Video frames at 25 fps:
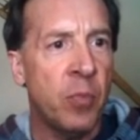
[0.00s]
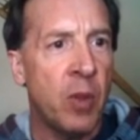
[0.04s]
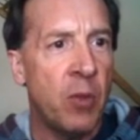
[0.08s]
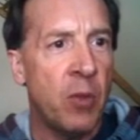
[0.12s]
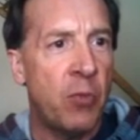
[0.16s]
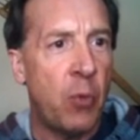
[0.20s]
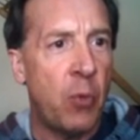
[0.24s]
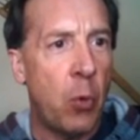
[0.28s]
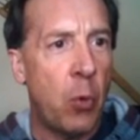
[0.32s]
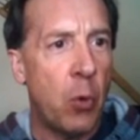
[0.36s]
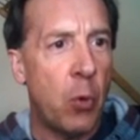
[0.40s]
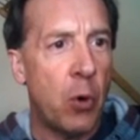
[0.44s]

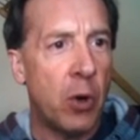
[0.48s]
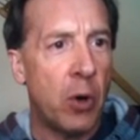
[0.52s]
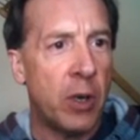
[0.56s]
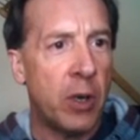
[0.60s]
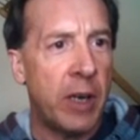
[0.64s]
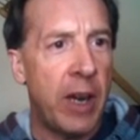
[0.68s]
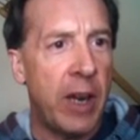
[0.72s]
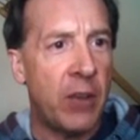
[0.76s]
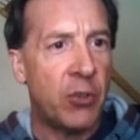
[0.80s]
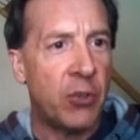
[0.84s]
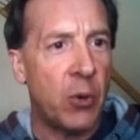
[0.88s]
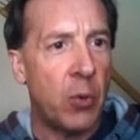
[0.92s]
for
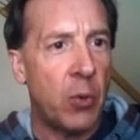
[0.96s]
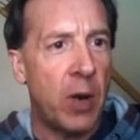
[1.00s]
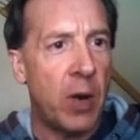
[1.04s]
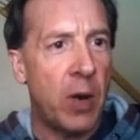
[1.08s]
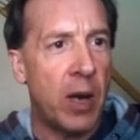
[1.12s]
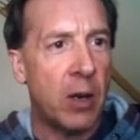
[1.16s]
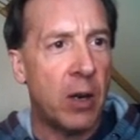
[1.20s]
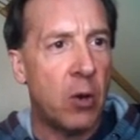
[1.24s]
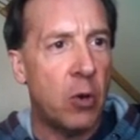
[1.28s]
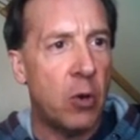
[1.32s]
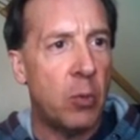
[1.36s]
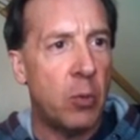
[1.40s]
Castle
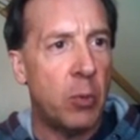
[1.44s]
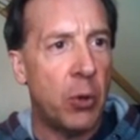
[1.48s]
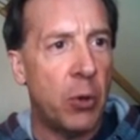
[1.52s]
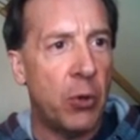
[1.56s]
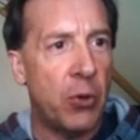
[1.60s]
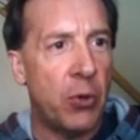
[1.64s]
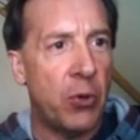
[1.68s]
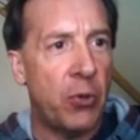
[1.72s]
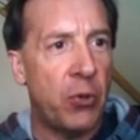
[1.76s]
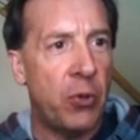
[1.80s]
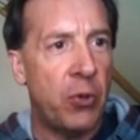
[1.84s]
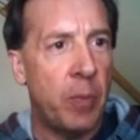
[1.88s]
Rock Home
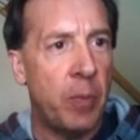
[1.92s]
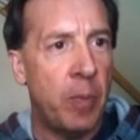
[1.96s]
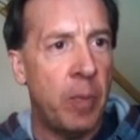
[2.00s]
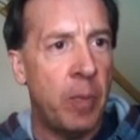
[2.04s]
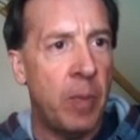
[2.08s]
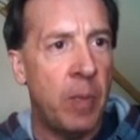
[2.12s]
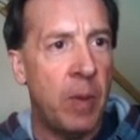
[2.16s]
Builders.